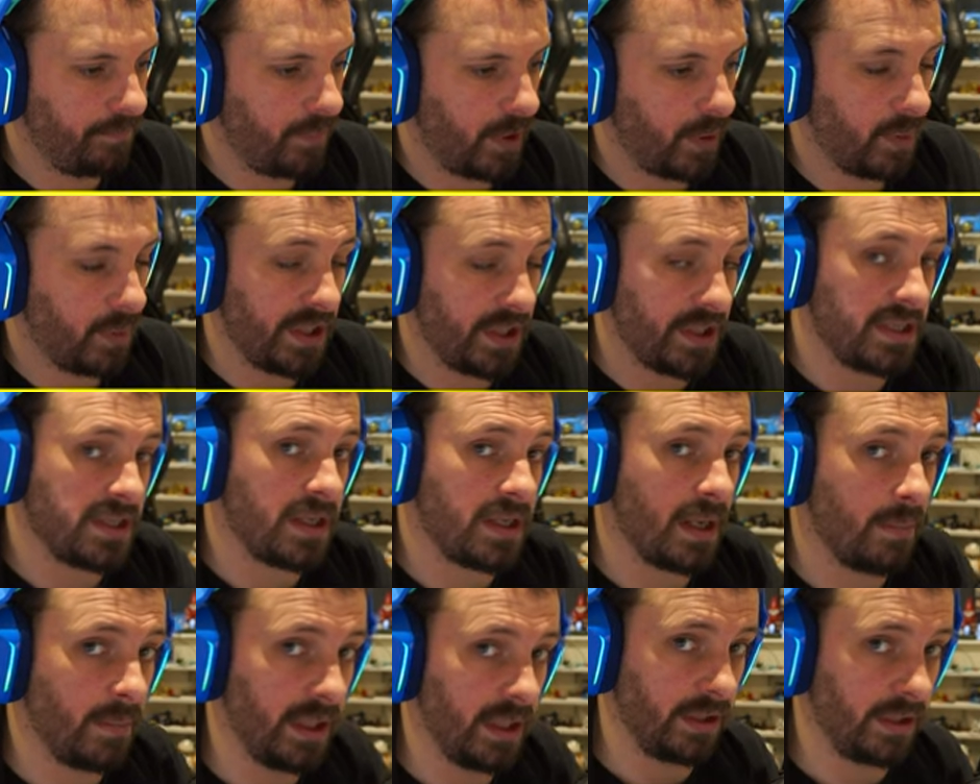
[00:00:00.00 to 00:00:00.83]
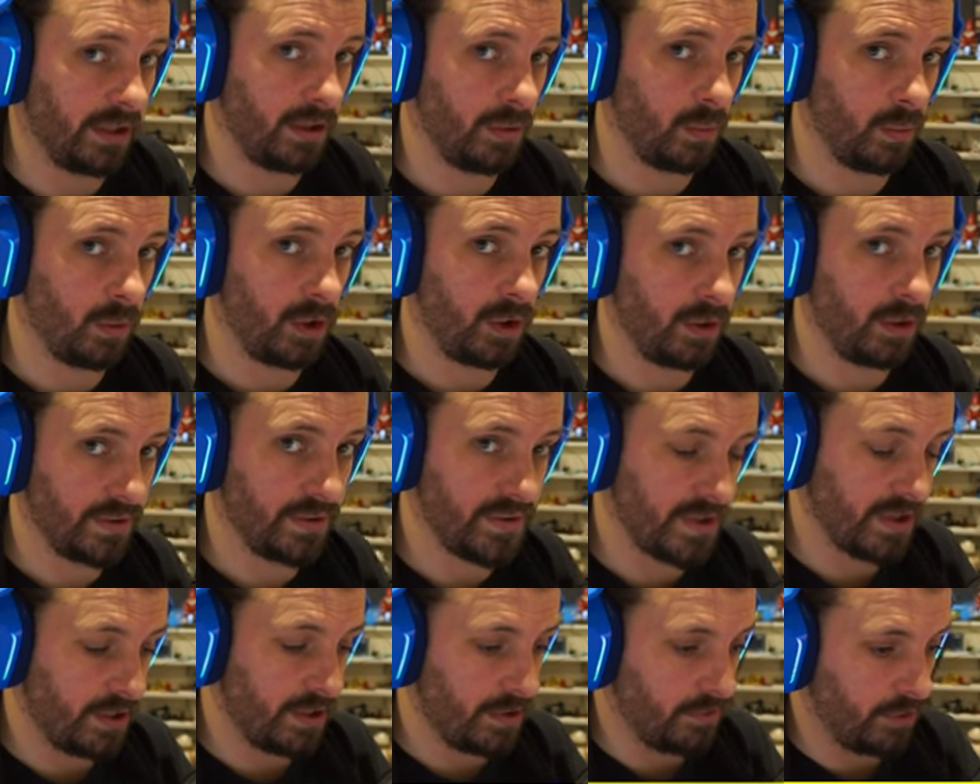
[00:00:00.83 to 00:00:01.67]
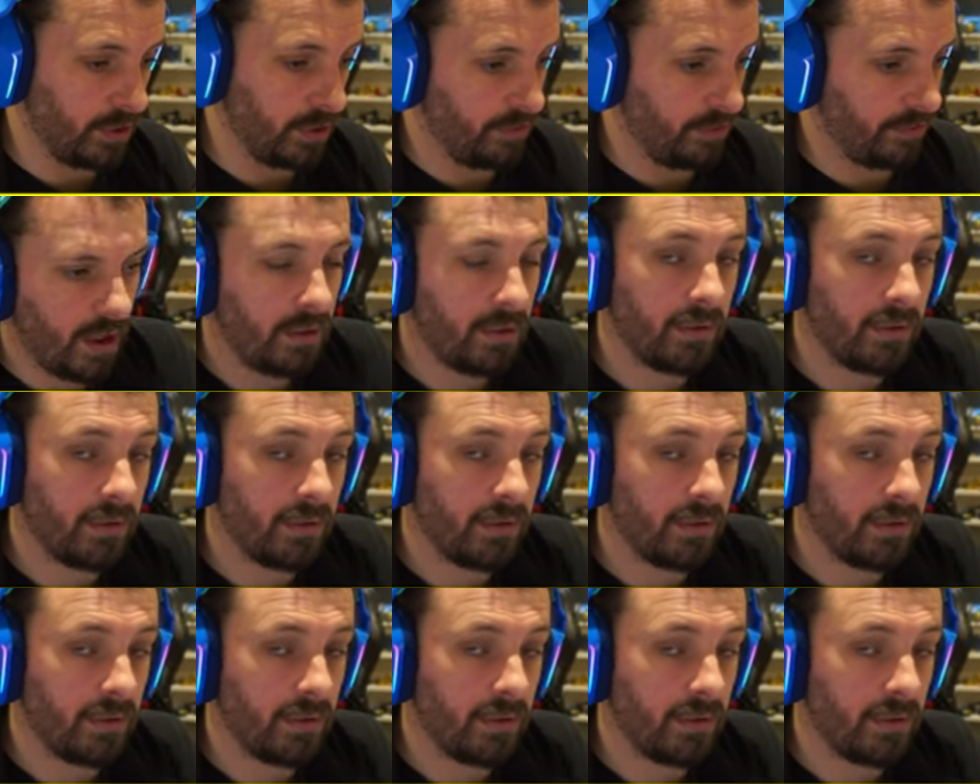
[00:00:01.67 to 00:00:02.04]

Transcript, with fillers: We need to start building the walls and the roof.